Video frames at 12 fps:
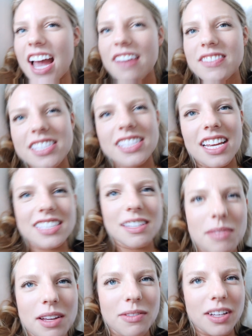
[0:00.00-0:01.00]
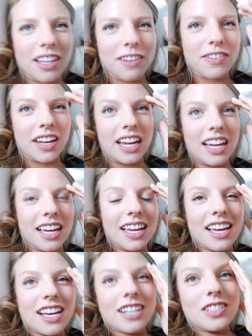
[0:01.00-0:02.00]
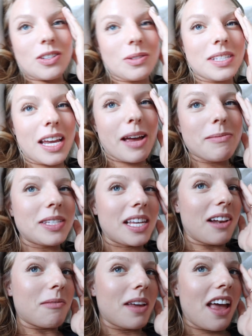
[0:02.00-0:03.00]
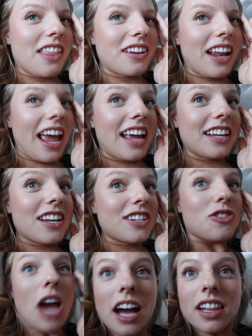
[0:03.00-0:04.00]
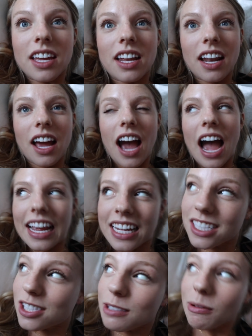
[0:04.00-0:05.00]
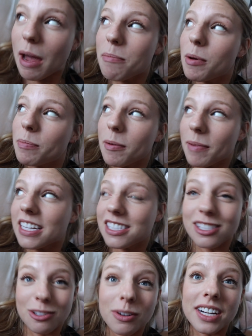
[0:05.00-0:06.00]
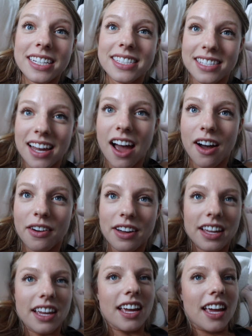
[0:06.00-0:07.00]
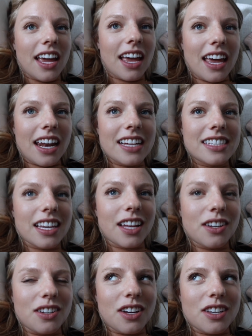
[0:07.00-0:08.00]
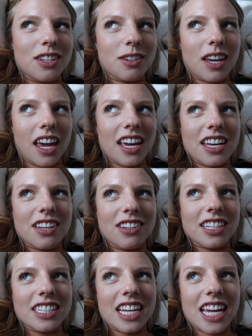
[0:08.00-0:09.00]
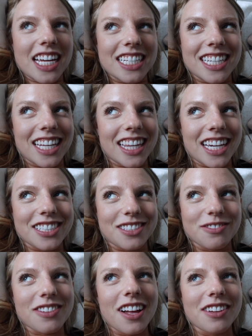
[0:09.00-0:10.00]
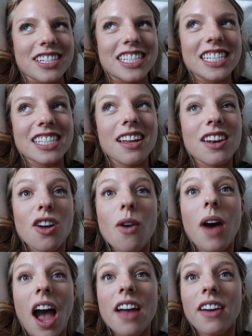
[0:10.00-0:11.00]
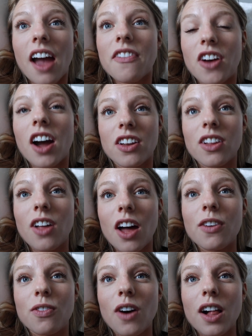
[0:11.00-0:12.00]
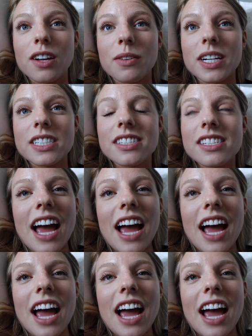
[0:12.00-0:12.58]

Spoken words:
I have to say something really funny. So Sam said to me the other day, Jaclyn, I can swipe up all my stories now. And I said, no, you can't. You didn't hit 10,000 followers. He said, no, I've gotten a lot of followers.